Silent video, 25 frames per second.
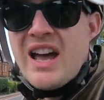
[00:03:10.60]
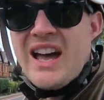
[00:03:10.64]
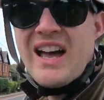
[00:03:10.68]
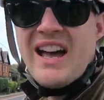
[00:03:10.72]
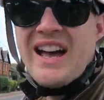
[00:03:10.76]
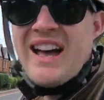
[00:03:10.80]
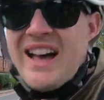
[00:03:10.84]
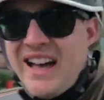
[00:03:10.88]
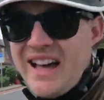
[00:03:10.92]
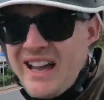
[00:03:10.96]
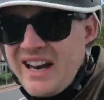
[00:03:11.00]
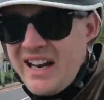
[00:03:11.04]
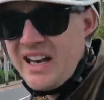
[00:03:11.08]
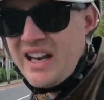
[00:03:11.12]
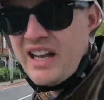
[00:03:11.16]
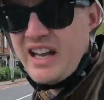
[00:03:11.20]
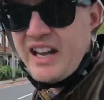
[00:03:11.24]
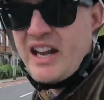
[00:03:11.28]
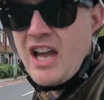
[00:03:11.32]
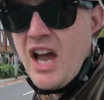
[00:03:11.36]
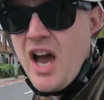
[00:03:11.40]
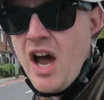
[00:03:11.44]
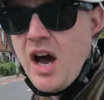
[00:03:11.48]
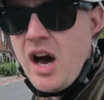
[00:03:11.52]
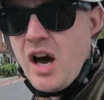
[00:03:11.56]
and
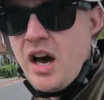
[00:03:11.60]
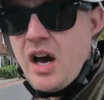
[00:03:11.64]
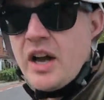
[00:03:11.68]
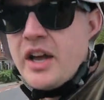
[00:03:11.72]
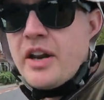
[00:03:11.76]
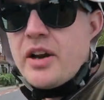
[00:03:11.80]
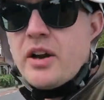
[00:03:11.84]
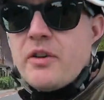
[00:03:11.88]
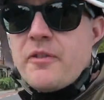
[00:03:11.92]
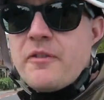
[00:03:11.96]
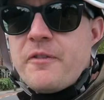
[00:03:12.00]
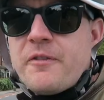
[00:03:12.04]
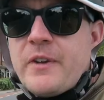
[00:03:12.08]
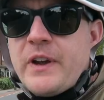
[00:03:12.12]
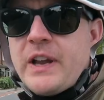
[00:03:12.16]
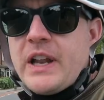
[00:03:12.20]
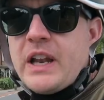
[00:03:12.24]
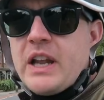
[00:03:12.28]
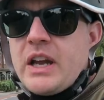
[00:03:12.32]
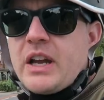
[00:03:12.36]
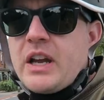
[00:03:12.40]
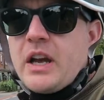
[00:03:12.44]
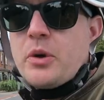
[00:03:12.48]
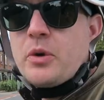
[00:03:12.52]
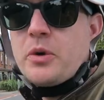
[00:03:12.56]
like I don't
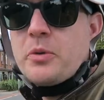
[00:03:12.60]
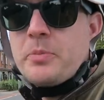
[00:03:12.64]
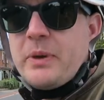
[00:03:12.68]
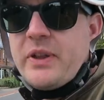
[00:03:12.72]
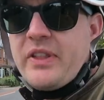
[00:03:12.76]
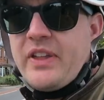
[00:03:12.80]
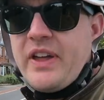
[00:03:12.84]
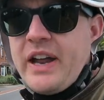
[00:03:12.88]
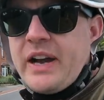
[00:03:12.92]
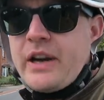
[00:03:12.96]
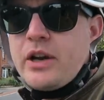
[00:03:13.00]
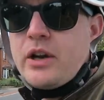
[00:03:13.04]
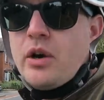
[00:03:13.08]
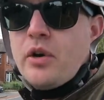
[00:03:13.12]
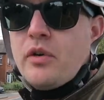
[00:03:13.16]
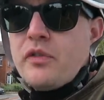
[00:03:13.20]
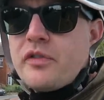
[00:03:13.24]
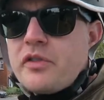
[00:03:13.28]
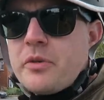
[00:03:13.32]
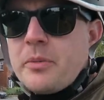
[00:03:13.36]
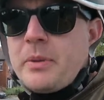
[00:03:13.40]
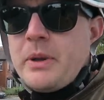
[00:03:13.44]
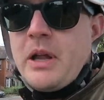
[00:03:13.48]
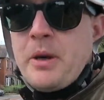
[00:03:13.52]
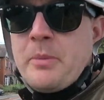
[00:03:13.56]
feel like I would be that
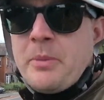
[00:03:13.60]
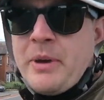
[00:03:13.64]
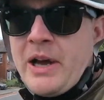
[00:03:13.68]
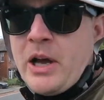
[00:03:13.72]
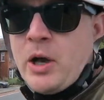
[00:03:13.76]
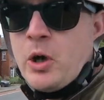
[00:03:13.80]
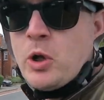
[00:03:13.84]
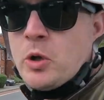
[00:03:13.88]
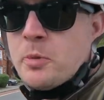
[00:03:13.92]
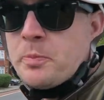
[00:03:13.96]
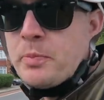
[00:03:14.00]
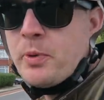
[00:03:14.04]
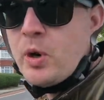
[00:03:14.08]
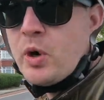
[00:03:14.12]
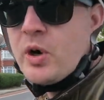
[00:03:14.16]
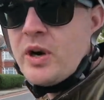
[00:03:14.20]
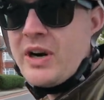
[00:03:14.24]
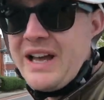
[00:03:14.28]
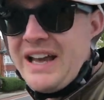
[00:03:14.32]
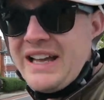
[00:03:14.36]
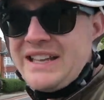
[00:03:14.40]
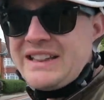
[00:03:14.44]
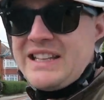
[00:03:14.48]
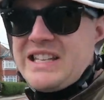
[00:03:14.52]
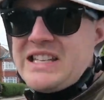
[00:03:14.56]
comfortable on my old
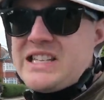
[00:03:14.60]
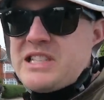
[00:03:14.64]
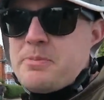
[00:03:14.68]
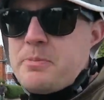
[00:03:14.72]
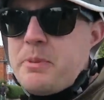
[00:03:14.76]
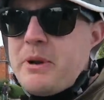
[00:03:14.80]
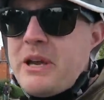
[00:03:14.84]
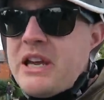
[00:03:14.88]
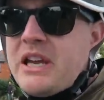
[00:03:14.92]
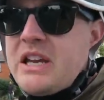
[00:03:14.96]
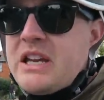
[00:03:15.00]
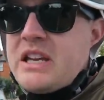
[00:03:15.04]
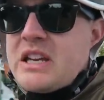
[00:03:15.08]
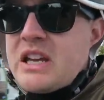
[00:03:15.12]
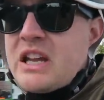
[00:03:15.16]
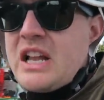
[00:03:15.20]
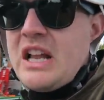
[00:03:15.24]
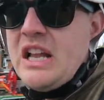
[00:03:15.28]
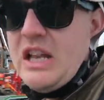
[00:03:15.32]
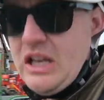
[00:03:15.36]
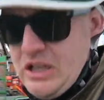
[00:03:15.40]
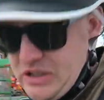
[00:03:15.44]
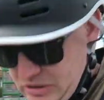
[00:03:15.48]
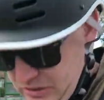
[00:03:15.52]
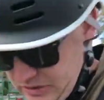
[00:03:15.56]
board at this speed.
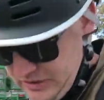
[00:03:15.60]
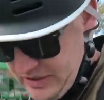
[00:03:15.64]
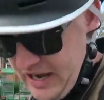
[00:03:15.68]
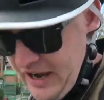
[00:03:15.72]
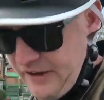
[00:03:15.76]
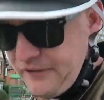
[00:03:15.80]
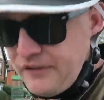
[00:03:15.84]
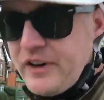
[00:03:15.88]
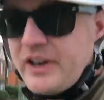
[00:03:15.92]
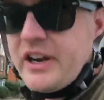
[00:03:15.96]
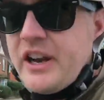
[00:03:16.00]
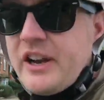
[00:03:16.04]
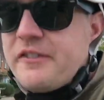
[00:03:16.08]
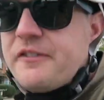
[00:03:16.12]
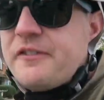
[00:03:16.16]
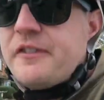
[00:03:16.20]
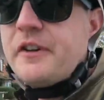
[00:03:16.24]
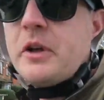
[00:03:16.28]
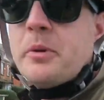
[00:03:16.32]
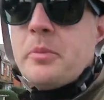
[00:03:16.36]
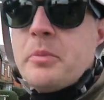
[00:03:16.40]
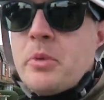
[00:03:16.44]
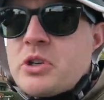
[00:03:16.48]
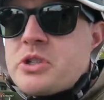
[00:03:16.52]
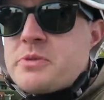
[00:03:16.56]
So definitely I
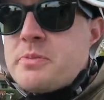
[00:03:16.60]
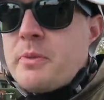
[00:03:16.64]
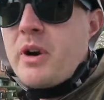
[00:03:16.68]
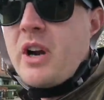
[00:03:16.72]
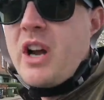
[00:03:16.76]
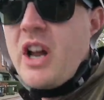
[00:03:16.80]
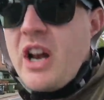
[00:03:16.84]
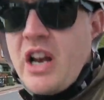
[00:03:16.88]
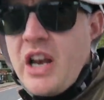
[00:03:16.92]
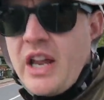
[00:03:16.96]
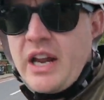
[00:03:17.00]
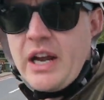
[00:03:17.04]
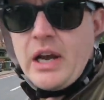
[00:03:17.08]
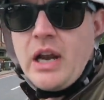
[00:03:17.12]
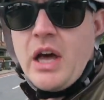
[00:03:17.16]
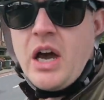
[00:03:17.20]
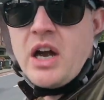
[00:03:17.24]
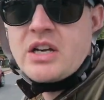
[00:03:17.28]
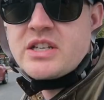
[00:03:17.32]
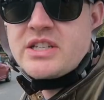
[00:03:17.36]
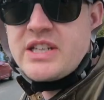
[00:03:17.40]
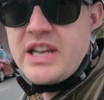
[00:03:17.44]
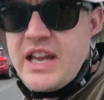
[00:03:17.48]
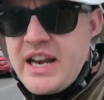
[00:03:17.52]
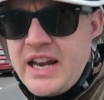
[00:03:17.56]
feel much more kind of like
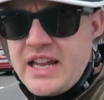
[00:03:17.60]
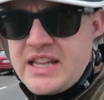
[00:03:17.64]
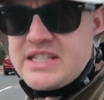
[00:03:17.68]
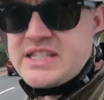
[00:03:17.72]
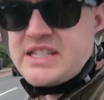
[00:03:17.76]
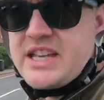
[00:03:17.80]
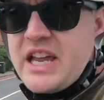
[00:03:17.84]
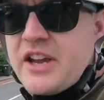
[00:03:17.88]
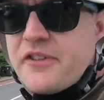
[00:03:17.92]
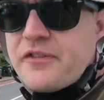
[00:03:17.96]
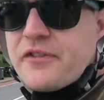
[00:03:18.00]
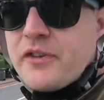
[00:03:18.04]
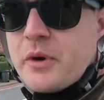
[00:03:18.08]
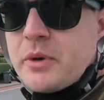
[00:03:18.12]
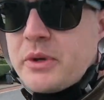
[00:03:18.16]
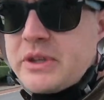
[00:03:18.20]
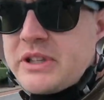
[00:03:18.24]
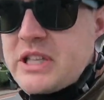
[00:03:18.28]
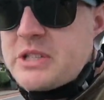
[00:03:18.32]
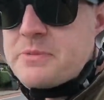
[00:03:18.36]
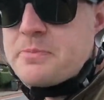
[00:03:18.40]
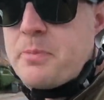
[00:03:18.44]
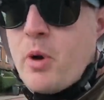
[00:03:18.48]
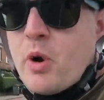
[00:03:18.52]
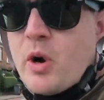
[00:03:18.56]
locked in and safer with
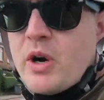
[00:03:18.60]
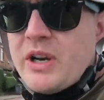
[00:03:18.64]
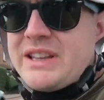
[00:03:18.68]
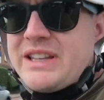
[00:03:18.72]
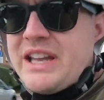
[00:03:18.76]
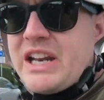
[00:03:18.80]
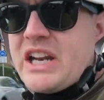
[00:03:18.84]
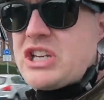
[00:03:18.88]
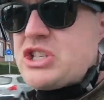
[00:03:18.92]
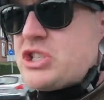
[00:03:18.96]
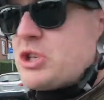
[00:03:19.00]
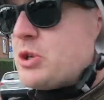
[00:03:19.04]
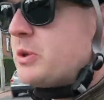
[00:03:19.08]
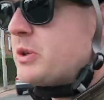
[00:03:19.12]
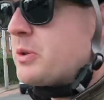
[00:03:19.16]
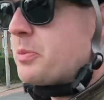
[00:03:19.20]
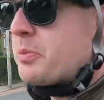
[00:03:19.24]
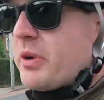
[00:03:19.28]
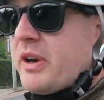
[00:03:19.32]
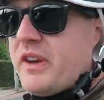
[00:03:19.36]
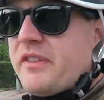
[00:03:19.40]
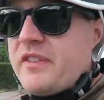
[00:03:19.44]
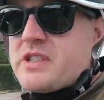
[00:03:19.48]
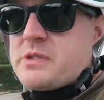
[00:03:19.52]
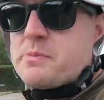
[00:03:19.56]
this board than I do with the
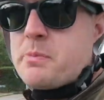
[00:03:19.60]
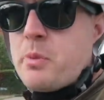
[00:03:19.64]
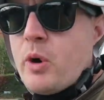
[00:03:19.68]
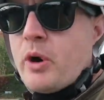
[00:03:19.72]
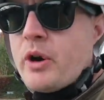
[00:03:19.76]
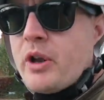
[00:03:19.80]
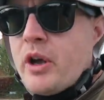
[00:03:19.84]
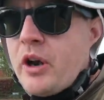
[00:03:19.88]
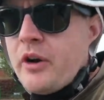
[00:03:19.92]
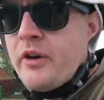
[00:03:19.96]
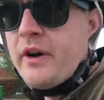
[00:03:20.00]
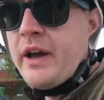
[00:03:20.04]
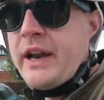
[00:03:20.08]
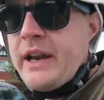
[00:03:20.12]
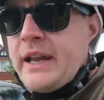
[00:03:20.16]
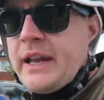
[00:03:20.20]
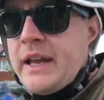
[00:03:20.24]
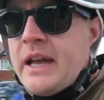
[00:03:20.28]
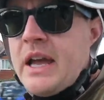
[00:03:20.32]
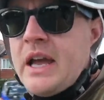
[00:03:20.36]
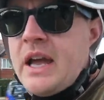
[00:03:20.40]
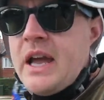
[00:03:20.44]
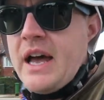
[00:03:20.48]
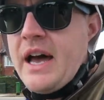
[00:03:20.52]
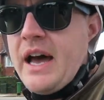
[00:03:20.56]
previous board already.
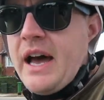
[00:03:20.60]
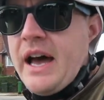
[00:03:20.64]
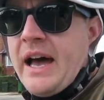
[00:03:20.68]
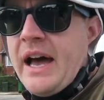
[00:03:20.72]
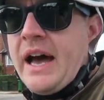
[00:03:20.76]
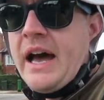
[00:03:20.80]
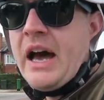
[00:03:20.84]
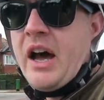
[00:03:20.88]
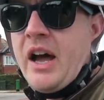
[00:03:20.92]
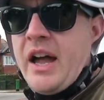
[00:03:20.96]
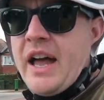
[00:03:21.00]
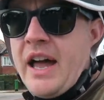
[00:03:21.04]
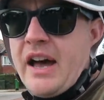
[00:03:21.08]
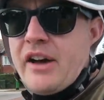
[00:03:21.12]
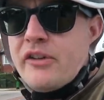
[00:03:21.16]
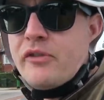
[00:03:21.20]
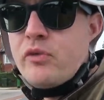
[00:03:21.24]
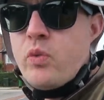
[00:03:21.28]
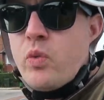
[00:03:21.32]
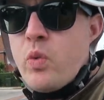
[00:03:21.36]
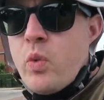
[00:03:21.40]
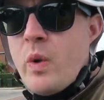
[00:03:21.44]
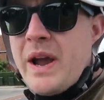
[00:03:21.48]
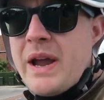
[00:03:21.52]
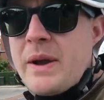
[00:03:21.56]
I
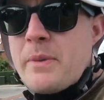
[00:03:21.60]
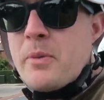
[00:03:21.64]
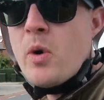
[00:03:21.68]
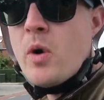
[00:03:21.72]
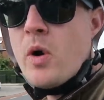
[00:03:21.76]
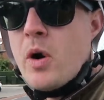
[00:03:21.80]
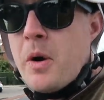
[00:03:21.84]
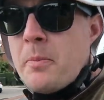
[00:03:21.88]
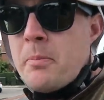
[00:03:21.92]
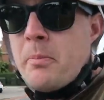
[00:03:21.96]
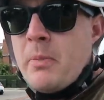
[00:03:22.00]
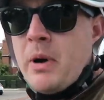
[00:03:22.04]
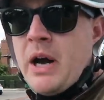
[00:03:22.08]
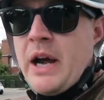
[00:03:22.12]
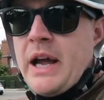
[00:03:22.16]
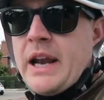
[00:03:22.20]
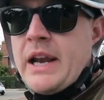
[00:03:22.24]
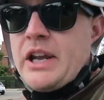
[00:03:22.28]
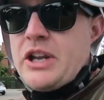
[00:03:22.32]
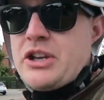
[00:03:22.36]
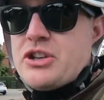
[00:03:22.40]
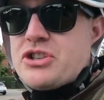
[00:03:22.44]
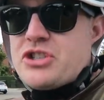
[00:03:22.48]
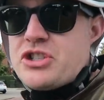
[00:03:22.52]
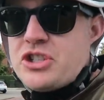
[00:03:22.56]
have way more
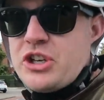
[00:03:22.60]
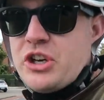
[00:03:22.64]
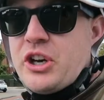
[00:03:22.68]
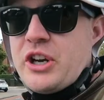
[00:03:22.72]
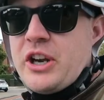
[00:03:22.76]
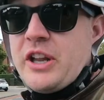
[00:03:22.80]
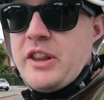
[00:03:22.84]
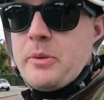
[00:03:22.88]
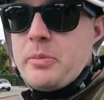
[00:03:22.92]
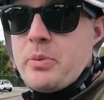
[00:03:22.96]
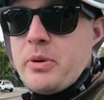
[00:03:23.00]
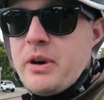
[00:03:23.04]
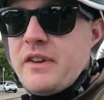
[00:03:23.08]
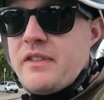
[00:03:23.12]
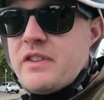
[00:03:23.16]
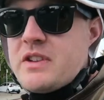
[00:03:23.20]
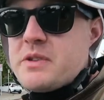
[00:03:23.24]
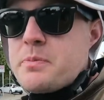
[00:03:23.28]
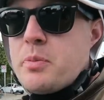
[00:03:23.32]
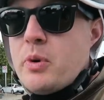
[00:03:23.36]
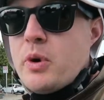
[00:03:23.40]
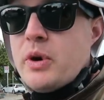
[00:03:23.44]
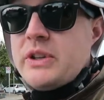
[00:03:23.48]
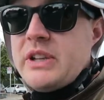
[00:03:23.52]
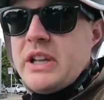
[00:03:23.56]
mileage done on the
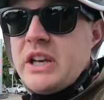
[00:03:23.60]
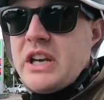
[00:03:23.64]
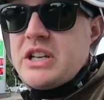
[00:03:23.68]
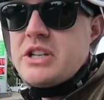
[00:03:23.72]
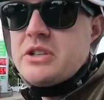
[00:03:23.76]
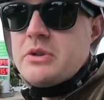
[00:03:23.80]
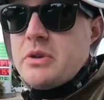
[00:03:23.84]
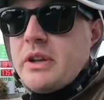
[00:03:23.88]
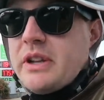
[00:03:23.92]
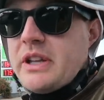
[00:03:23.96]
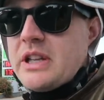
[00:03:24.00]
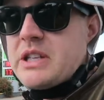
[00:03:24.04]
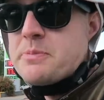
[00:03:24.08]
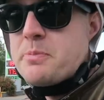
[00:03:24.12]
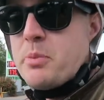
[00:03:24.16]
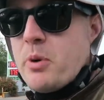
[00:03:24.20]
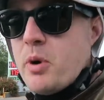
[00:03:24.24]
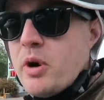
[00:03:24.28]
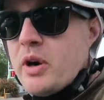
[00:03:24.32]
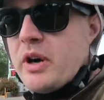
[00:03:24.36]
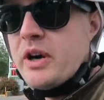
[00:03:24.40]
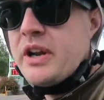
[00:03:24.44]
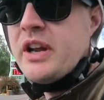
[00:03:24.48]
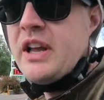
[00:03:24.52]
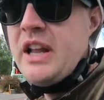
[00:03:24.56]
previous board than I do on this
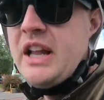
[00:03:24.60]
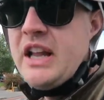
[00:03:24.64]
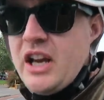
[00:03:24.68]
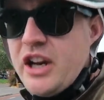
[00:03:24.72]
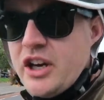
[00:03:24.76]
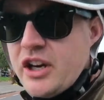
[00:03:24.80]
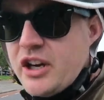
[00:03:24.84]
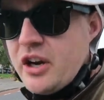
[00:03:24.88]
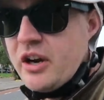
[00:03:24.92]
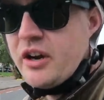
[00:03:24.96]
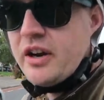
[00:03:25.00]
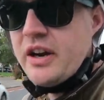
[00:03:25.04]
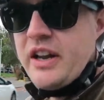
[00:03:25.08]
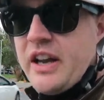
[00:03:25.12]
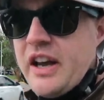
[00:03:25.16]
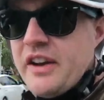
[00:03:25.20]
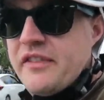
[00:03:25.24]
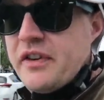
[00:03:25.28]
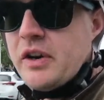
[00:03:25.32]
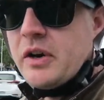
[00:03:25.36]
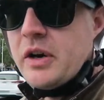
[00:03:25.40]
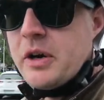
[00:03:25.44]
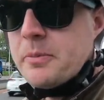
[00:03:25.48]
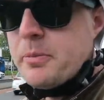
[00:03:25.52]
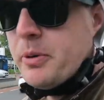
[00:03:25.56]
board. Currently
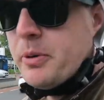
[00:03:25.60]
I've only